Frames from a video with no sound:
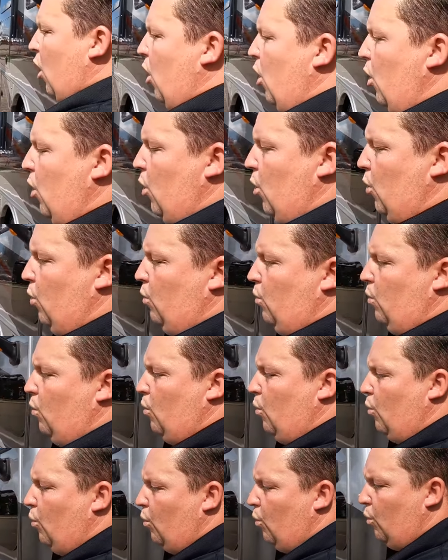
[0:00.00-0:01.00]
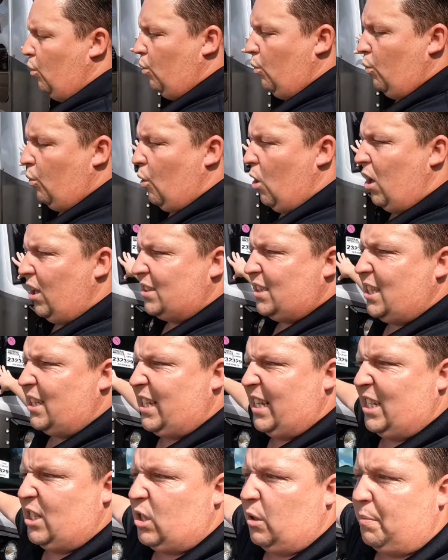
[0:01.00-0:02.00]
who wants a
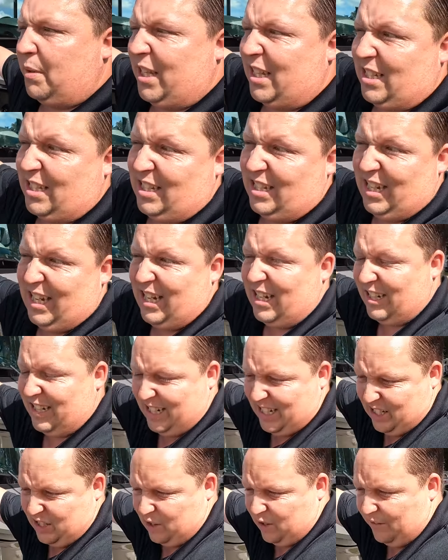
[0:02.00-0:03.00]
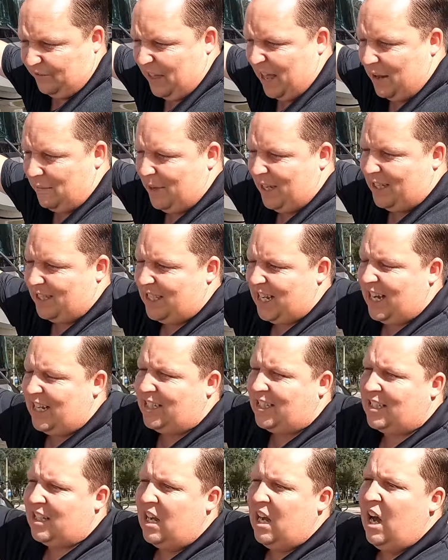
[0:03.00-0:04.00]
diesel but doesn't need a diesel, if that makes
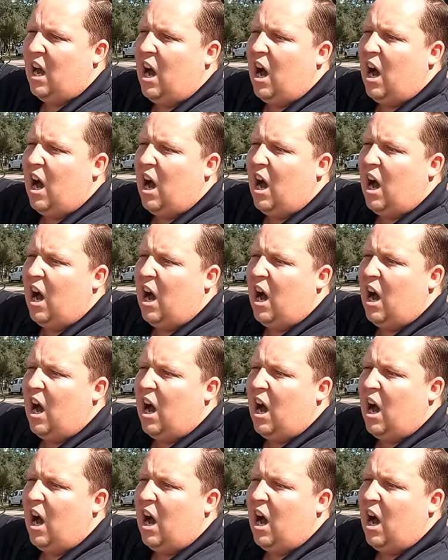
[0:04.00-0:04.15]
sense.